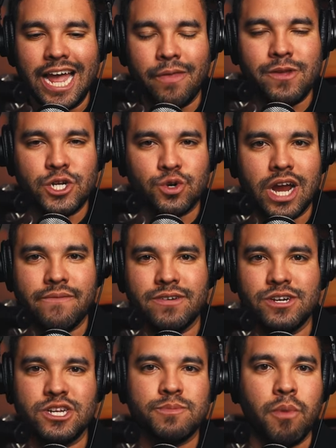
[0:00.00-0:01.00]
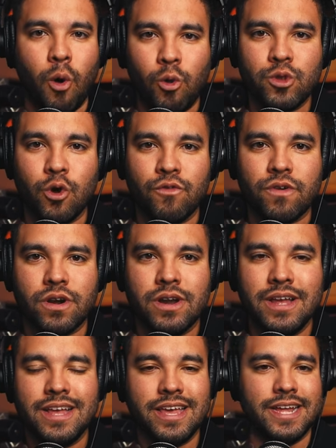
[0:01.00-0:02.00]
Had the driver just pulled over
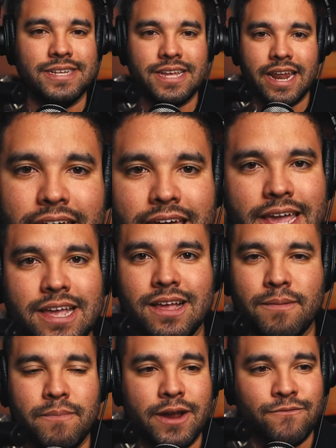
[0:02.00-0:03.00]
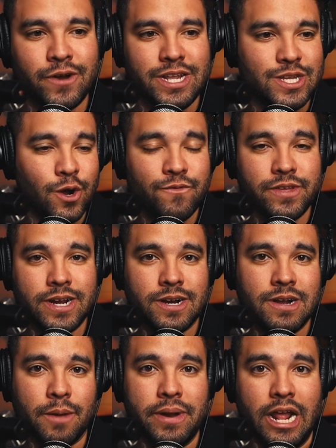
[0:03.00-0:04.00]
and said, hey, my friend's over
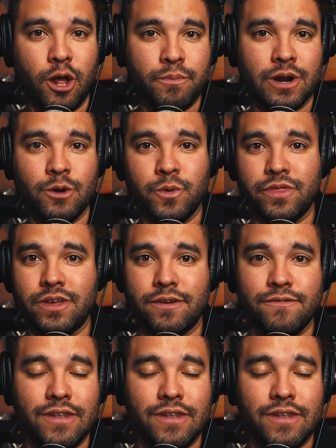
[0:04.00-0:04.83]
there, I'm gonna help her with a